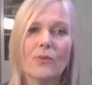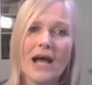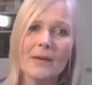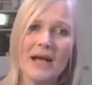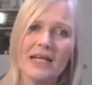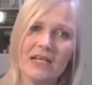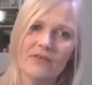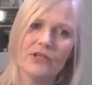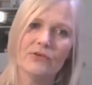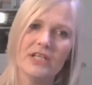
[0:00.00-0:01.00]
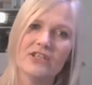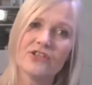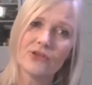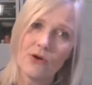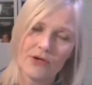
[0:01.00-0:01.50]
So why am I giving you these
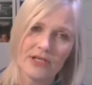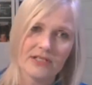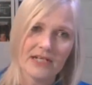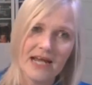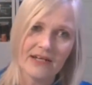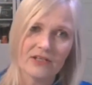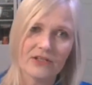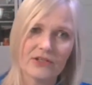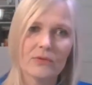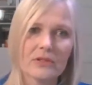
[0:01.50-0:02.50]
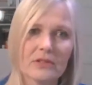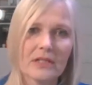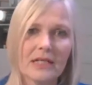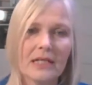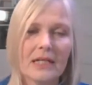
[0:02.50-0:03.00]
stories and anecdotes?
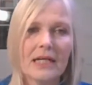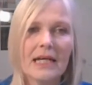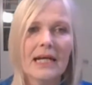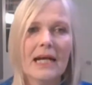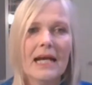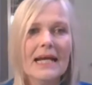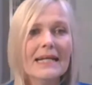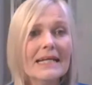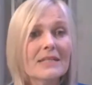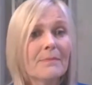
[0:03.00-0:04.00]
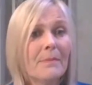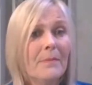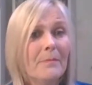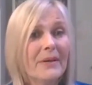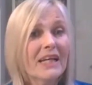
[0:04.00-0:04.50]
It is
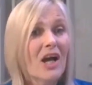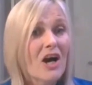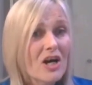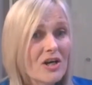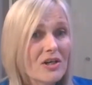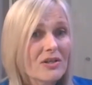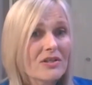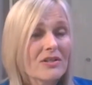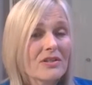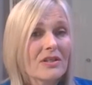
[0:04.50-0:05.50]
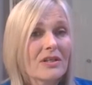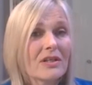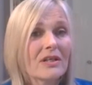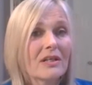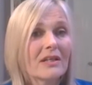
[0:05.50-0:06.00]
because
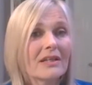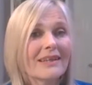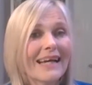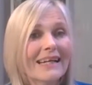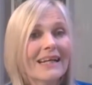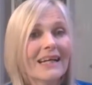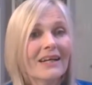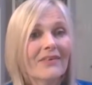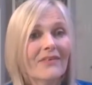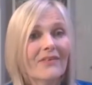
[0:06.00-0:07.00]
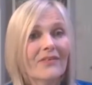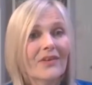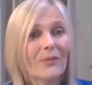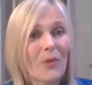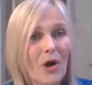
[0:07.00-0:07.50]
that
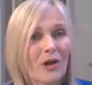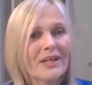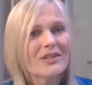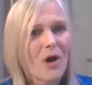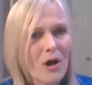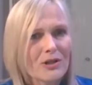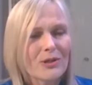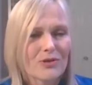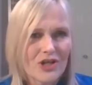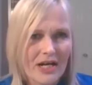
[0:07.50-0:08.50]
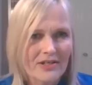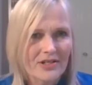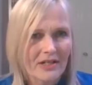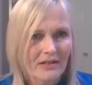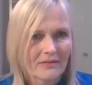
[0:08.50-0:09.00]
the world is also
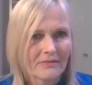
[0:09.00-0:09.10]
changing.